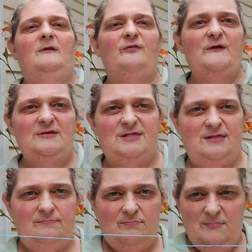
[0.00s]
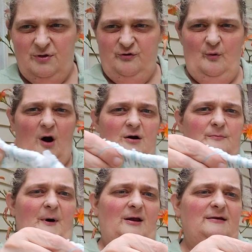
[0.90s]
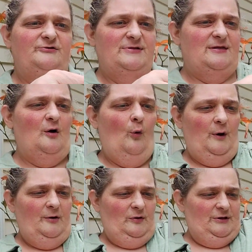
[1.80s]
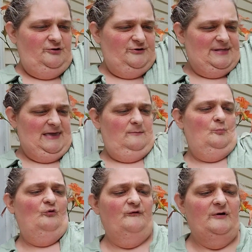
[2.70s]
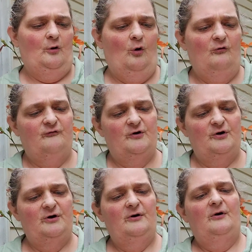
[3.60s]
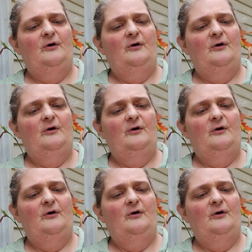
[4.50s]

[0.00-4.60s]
Nothing's too hard about it, just a coil, and you just keep moving over.